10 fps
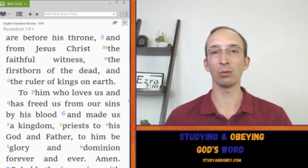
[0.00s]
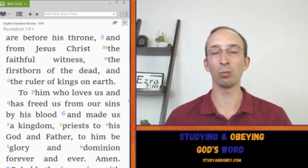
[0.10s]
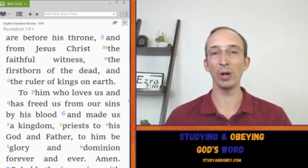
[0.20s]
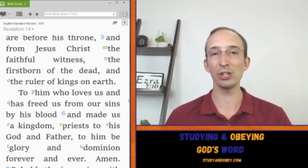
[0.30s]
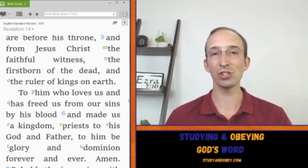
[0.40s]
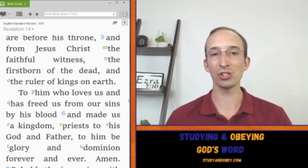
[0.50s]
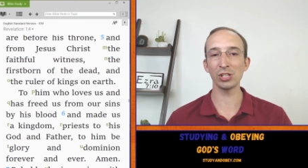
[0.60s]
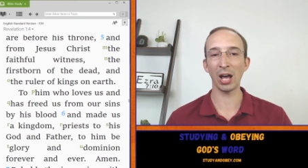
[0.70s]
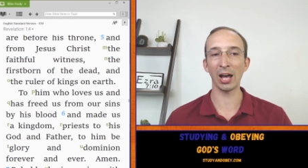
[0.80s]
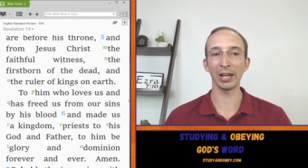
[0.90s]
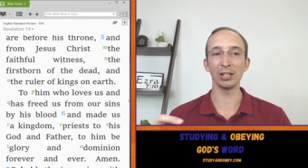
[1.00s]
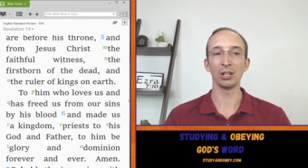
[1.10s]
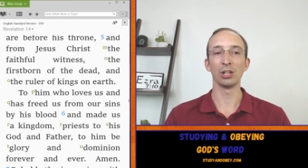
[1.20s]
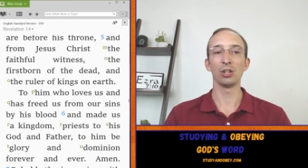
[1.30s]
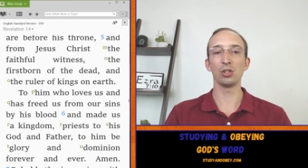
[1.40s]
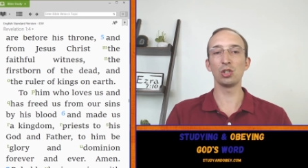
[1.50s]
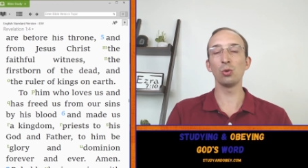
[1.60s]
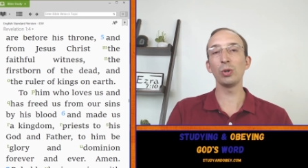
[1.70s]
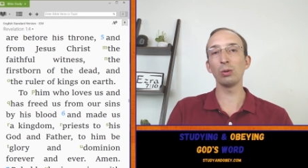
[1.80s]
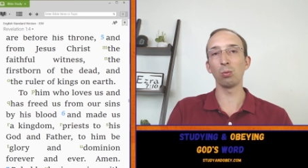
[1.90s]
Which side do
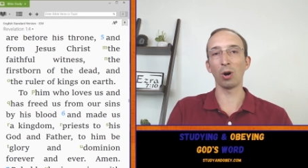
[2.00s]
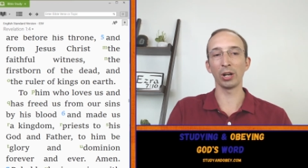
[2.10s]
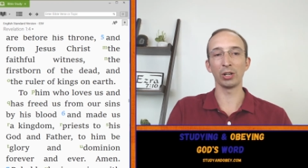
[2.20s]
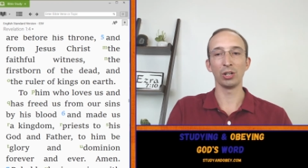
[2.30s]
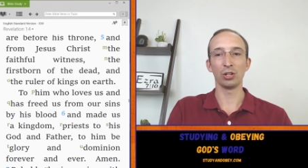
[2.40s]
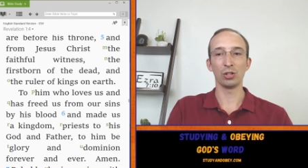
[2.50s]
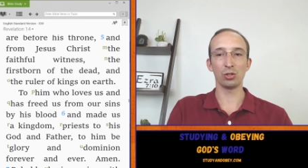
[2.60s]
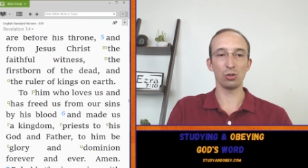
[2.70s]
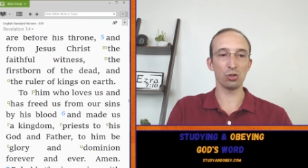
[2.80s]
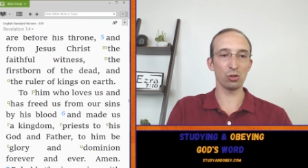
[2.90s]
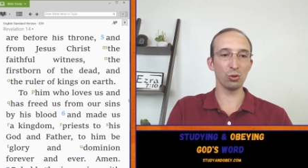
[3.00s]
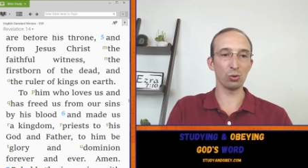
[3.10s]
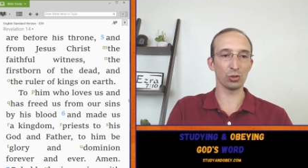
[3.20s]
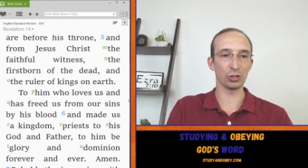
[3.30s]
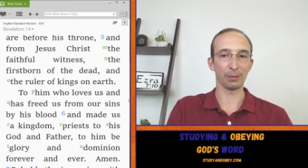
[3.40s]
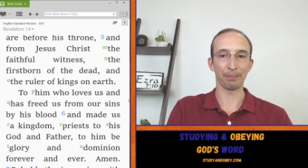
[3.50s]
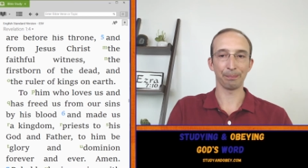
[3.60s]
we want to choose?